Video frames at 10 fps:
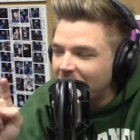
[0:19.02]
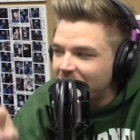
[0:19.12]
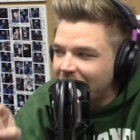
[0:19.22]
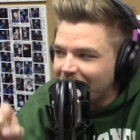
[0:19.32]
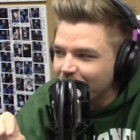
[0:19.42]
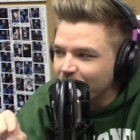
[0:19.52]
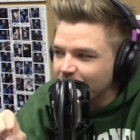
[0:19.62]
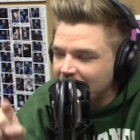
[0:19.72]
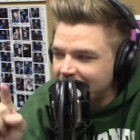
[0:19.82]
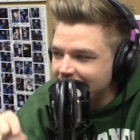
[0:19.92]
and then have
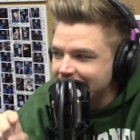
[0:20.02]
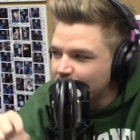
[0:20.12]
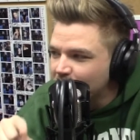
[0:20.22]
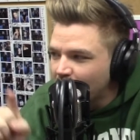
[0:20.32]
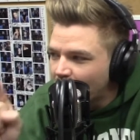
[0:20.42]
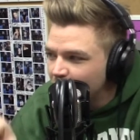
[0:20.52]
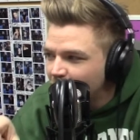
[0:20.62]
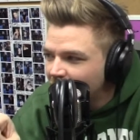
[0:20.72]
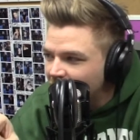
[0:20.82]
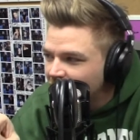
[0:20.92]
and then deal with hard
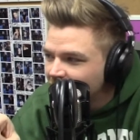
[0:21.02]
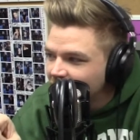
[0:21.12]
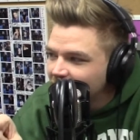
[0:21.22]
butter?